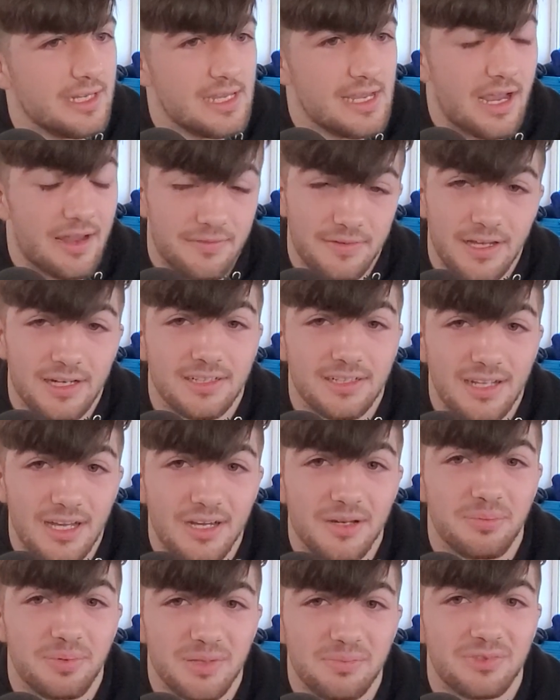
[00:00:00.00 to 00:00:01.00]
I've had a lot
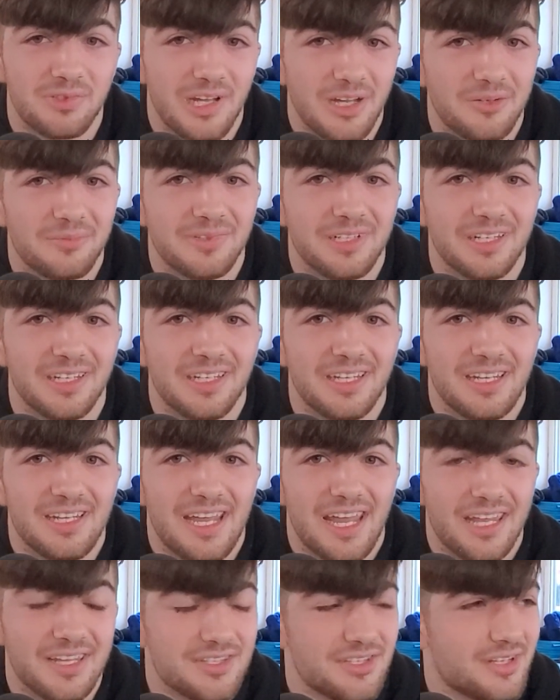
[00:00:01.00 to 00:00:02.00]
of people help me,
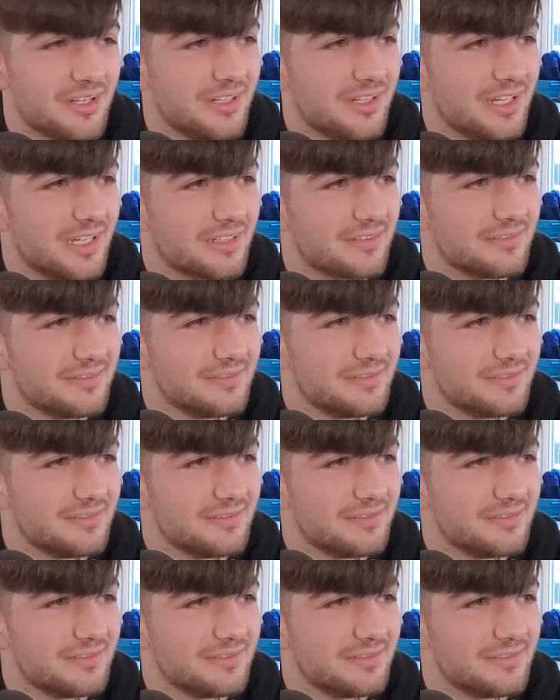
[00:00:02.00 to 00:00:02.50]
and so like